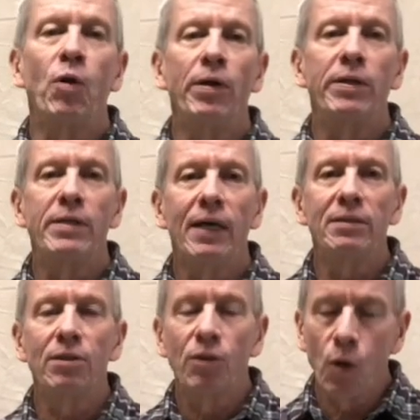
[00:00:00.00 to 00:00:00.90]
going to
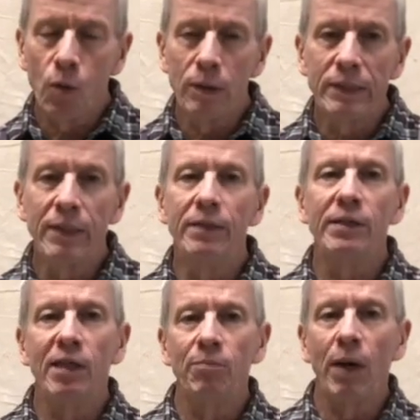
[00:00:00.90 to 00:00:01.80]
test the total
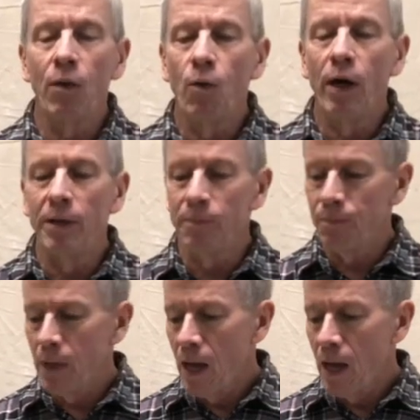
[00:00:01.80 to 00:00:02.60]
acidity of my wine.